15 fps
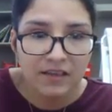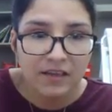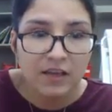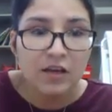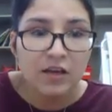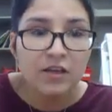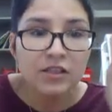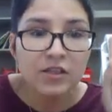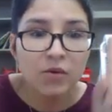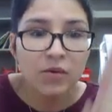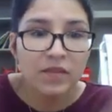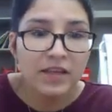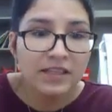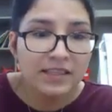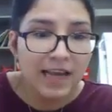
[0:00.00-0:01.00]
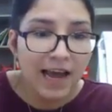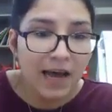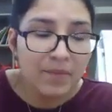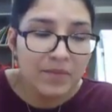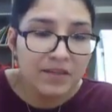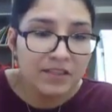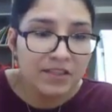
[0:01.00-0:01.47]
So when this
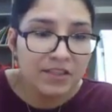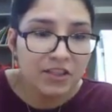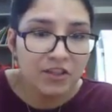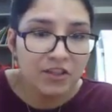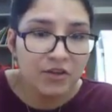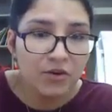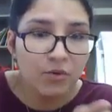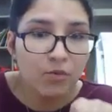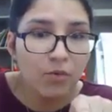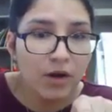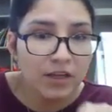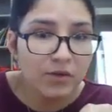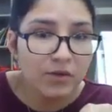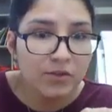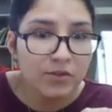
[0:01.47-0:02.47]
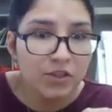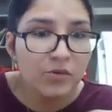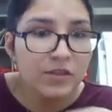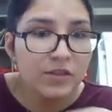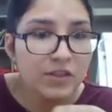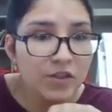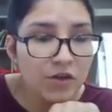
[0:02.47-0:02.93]
happens to you, what you do
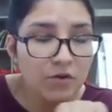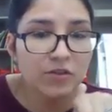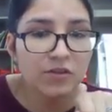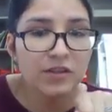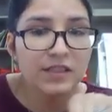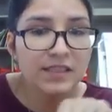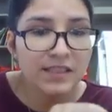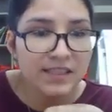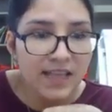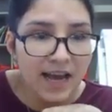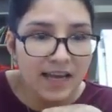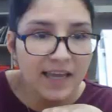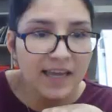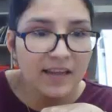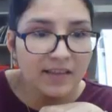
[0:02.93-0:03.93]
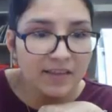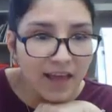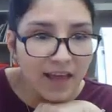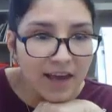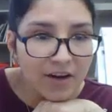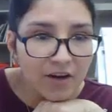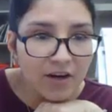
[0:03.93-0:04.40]
is you go to the second
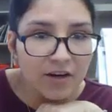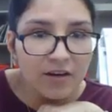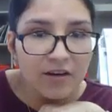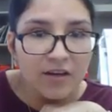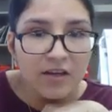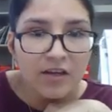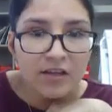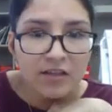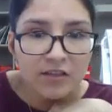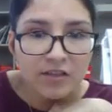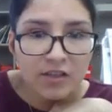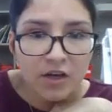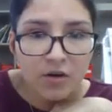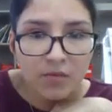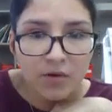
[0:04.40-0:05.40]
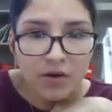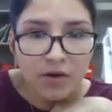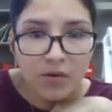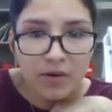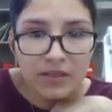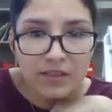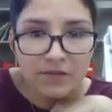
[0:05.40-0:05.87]
letter. So we're
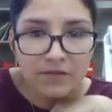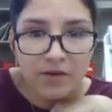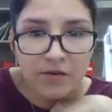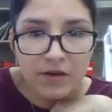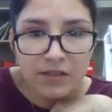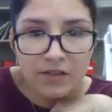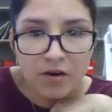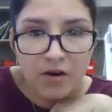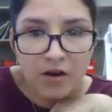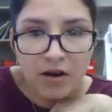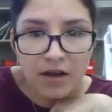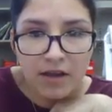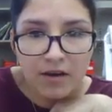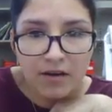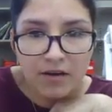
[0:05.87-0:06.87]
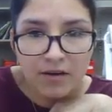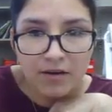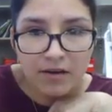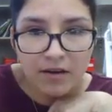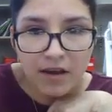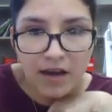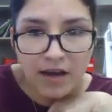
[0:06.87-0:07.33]
going to focus on
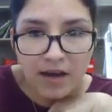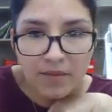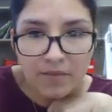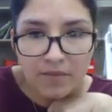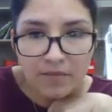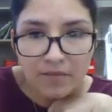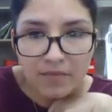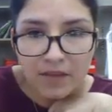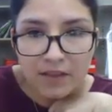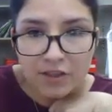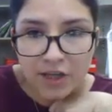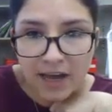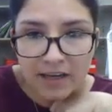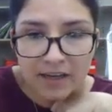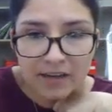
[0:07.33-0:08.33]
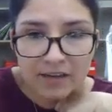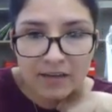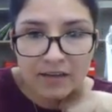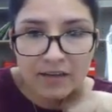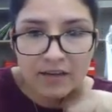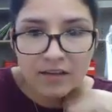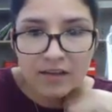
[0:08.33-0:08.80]
Chaddock,
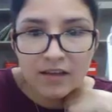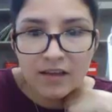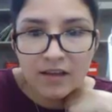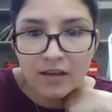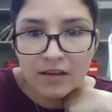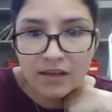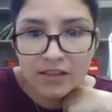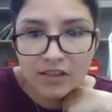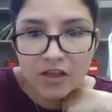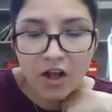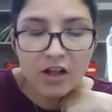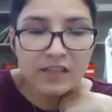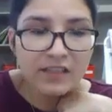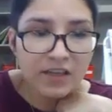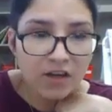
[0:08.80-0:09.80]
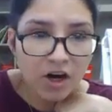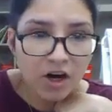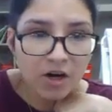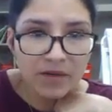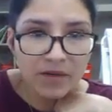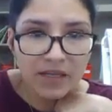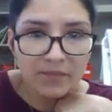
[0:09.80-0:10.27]
Casales, and
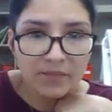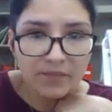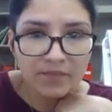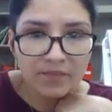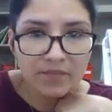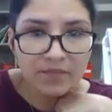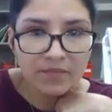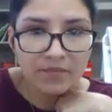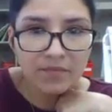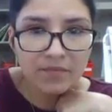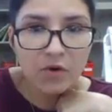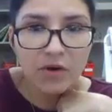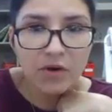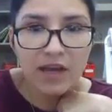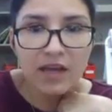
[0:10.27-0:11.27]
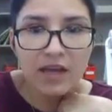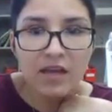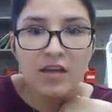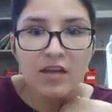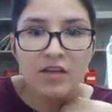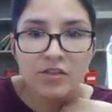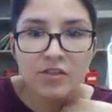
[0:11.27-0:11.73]
Carmody. Okay?
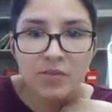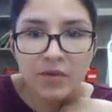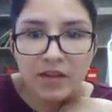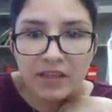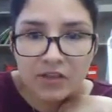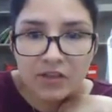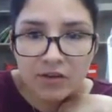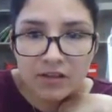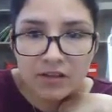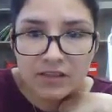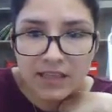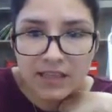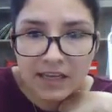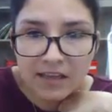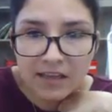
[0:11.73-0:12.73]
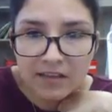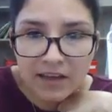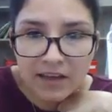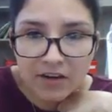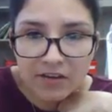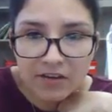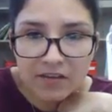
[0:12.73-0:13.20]
So, but let's go to the second
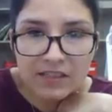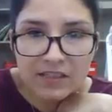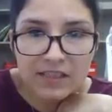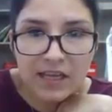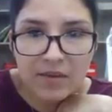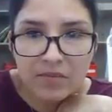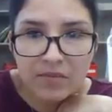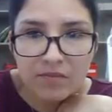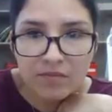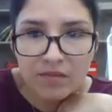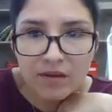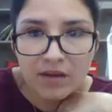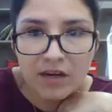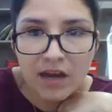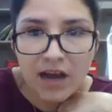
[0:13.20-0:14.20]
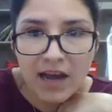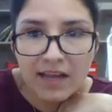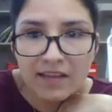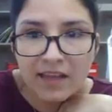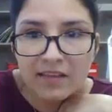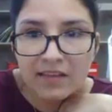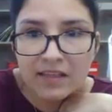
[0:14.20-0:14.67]
letter in this name. I'm going to
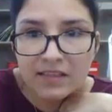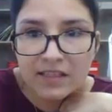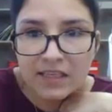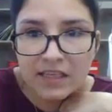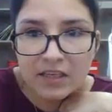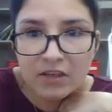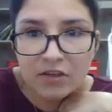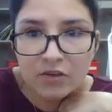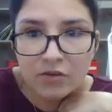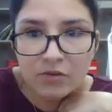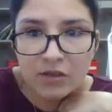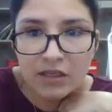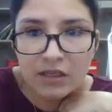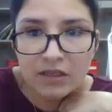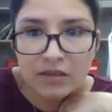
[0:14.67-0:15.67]
highlight this in green.